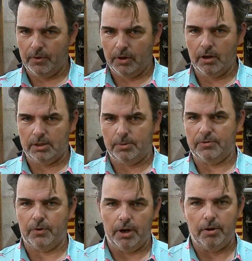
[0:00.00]
for Christmas
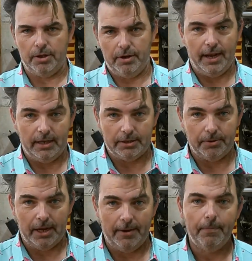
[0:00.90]
for all you guys,
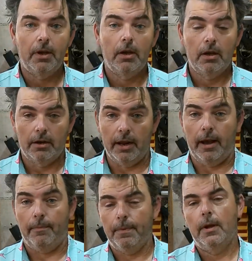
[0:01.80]
okay? Now,